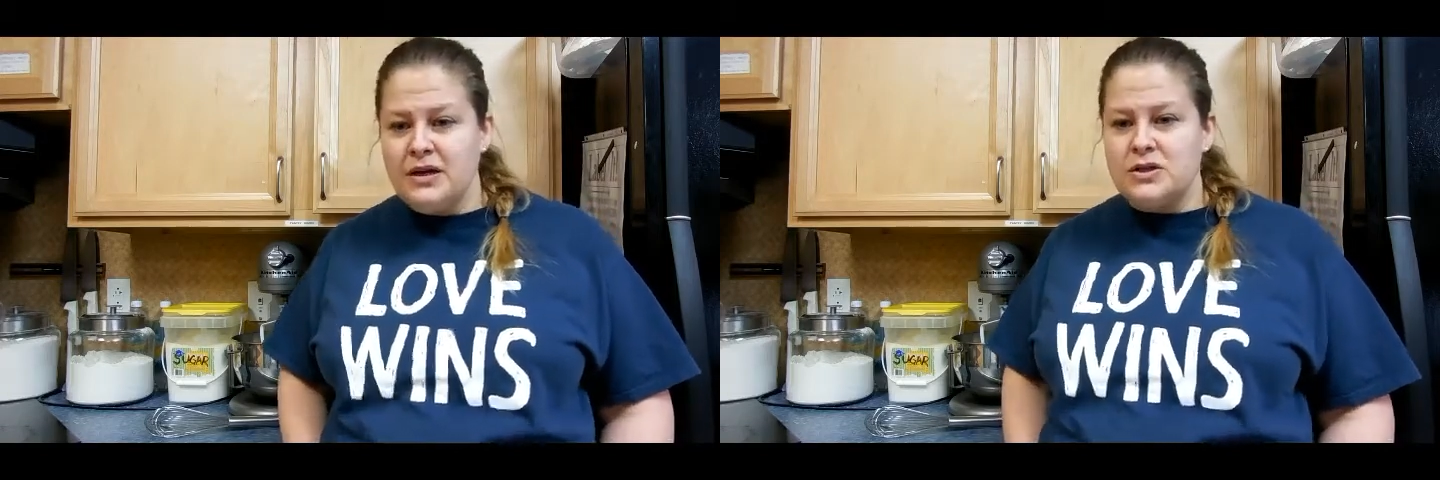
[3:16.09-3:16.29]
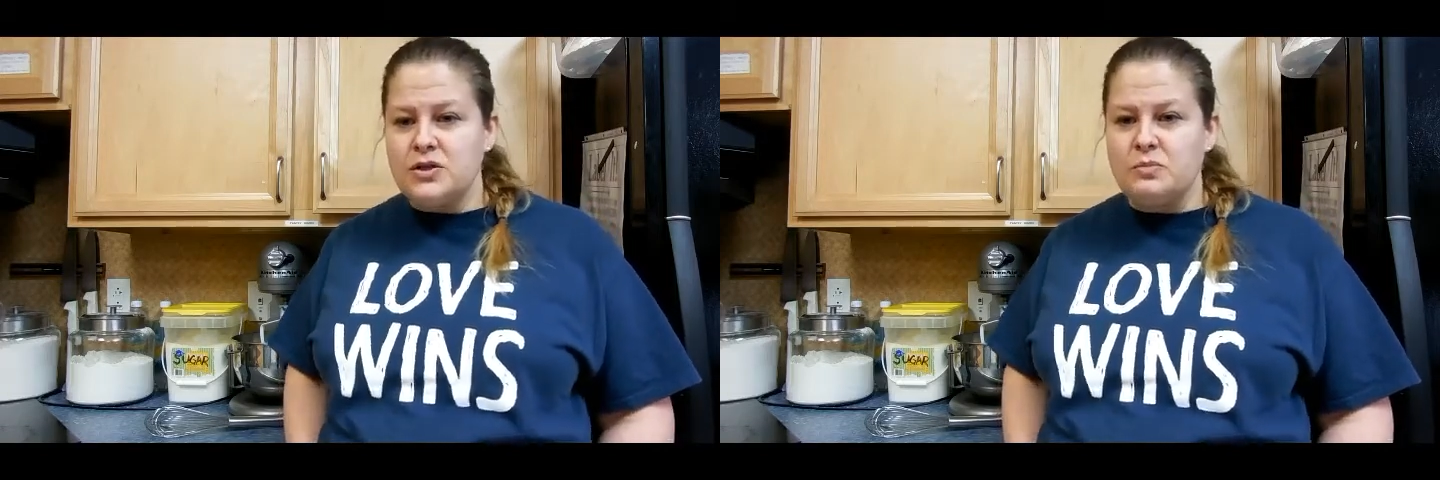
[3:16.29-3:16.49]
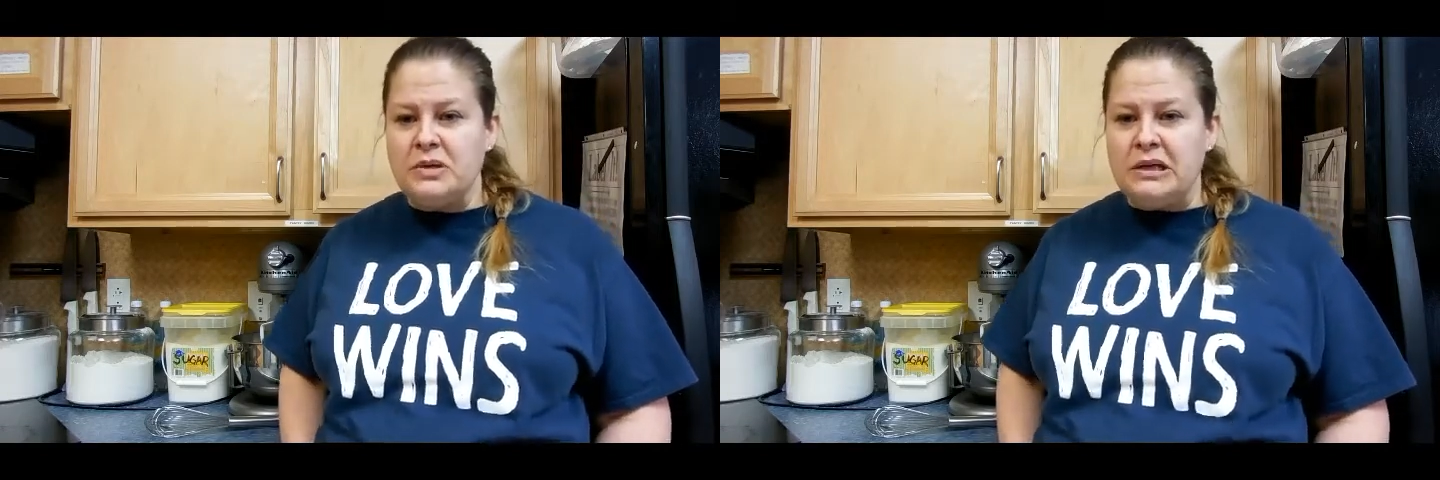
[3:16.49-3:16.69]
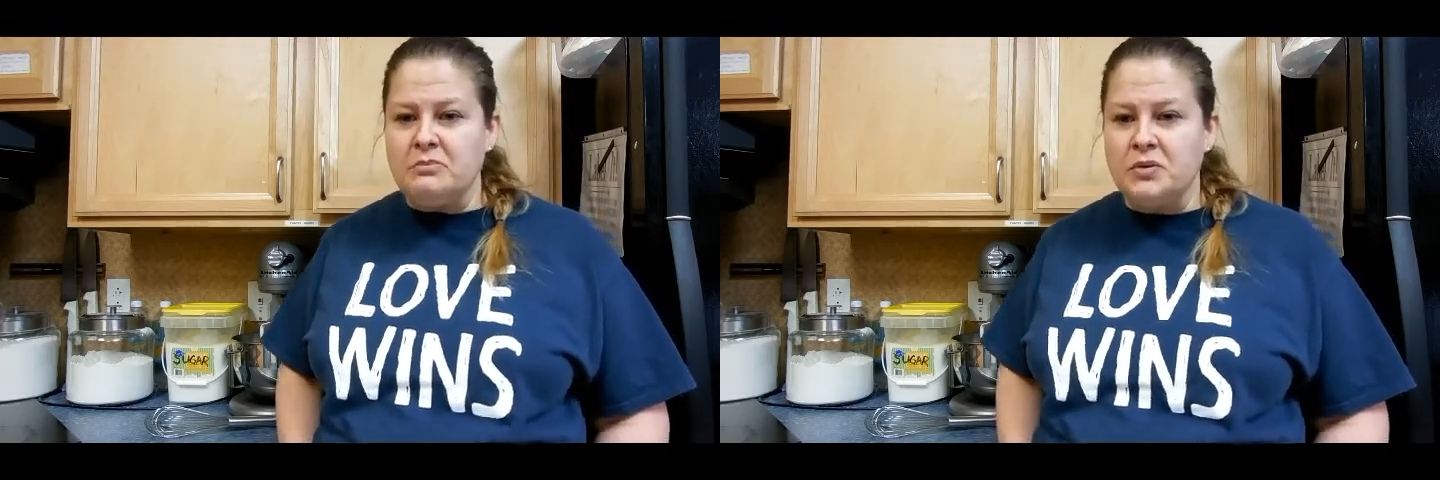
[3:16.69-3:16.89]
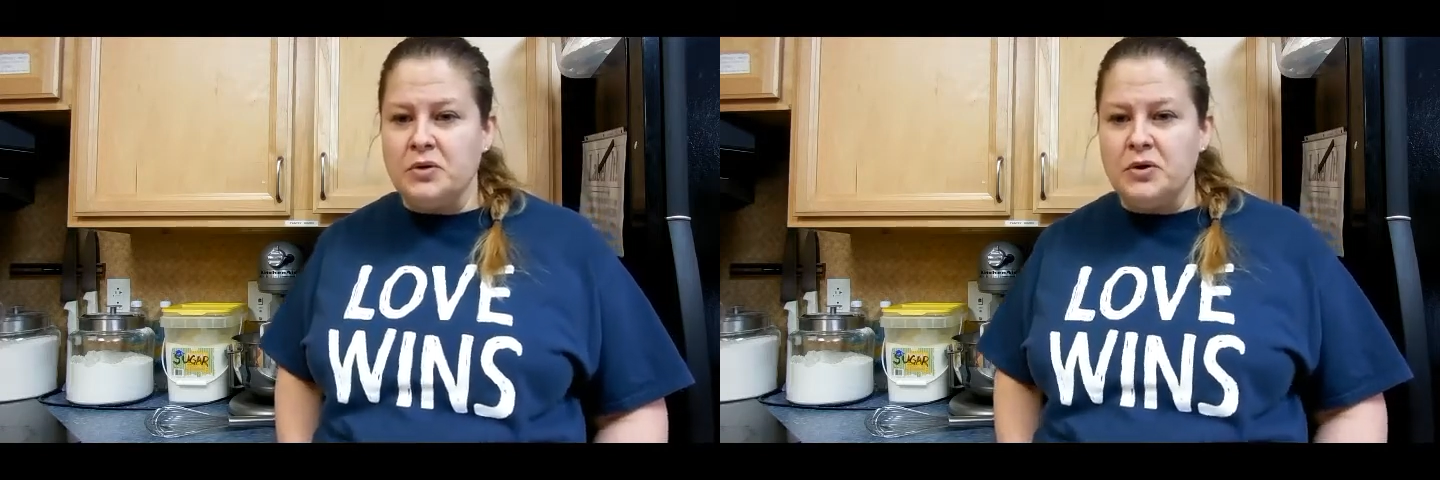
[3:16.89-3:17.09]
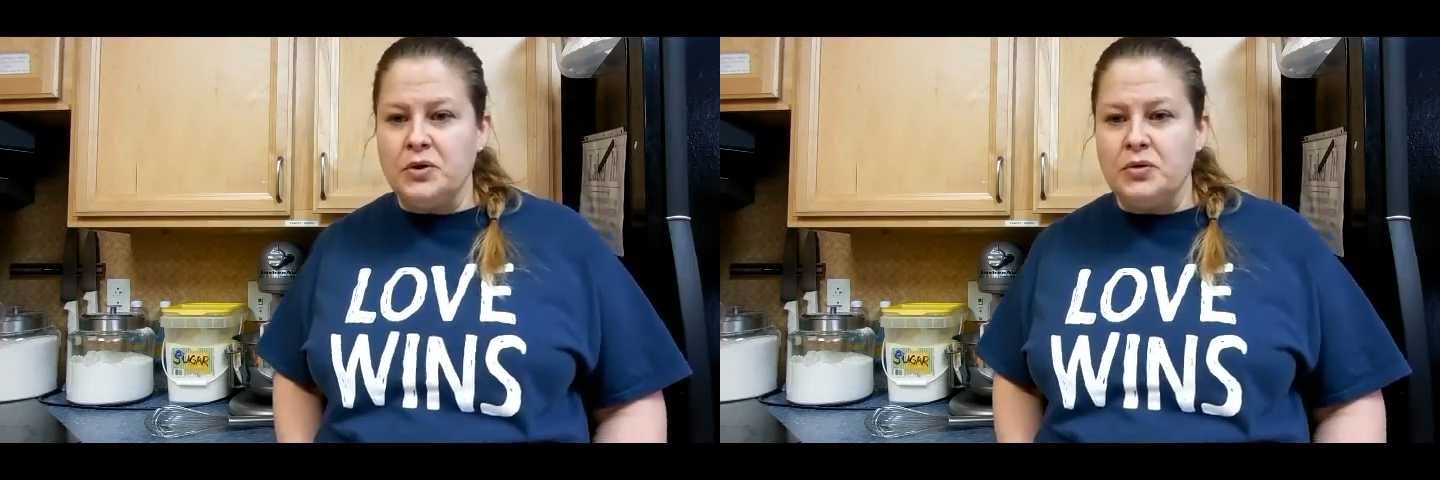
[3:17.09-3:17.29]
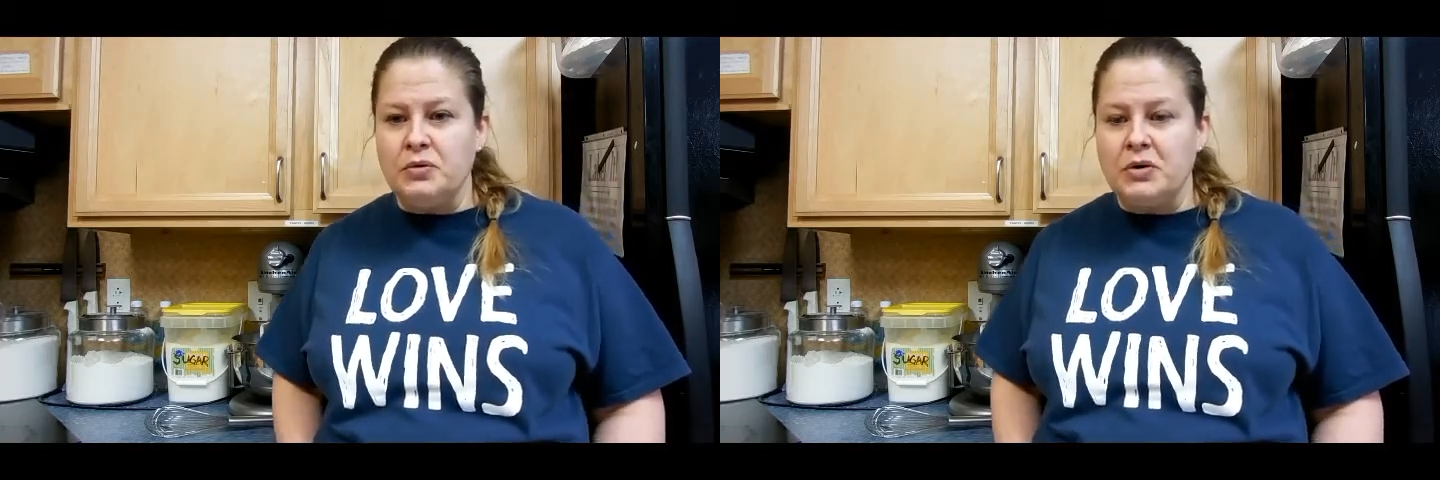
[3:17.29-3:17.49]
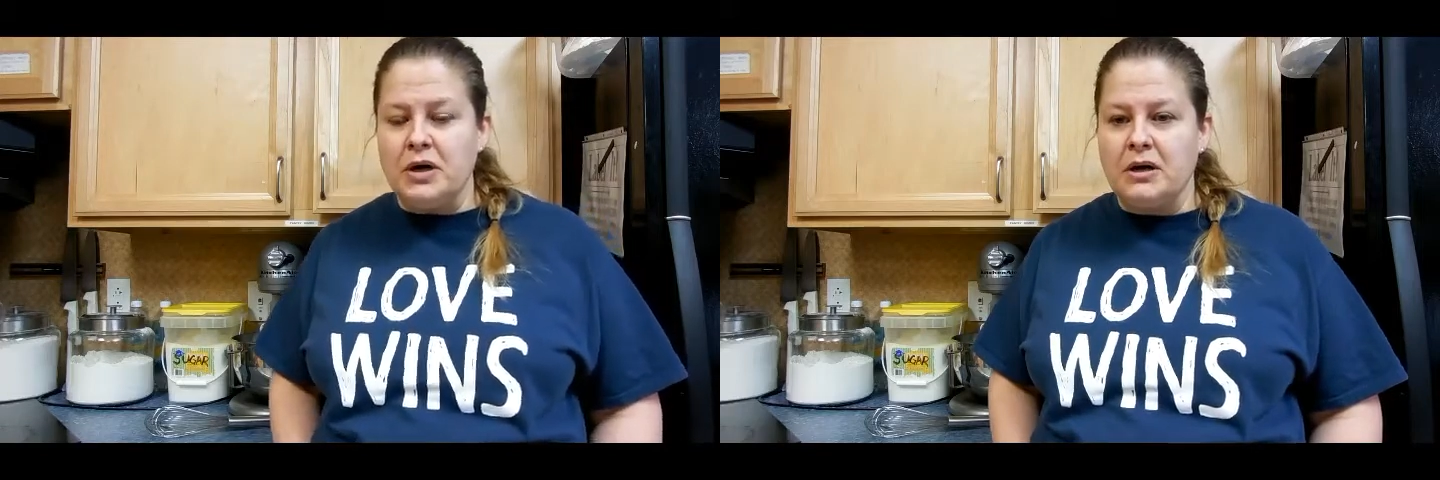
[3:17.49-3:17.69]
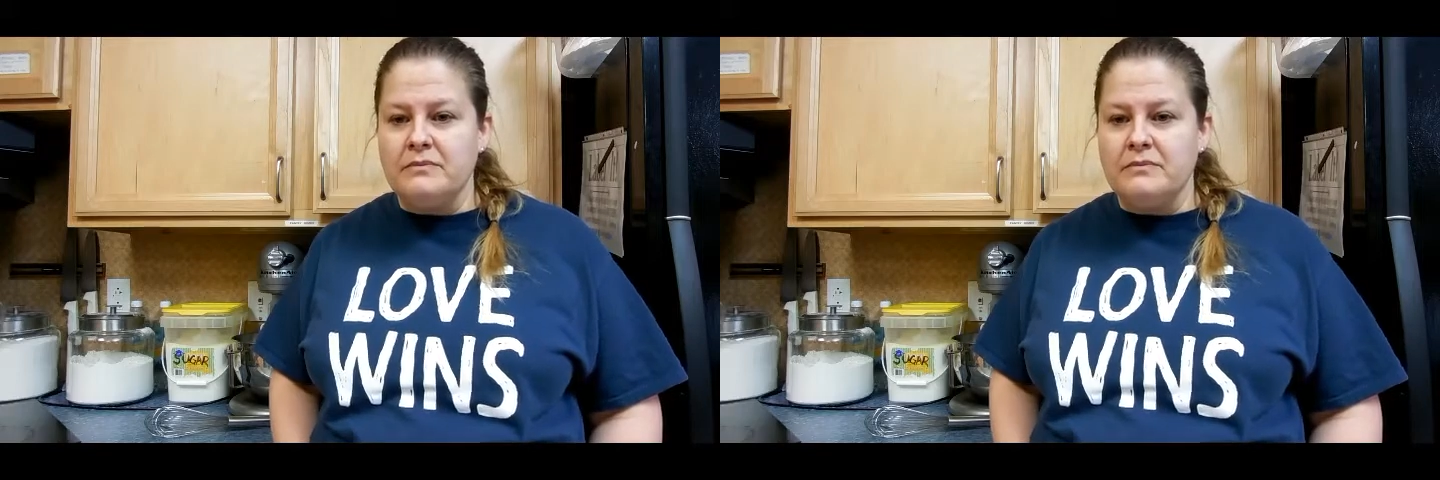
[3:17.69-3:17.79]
to people who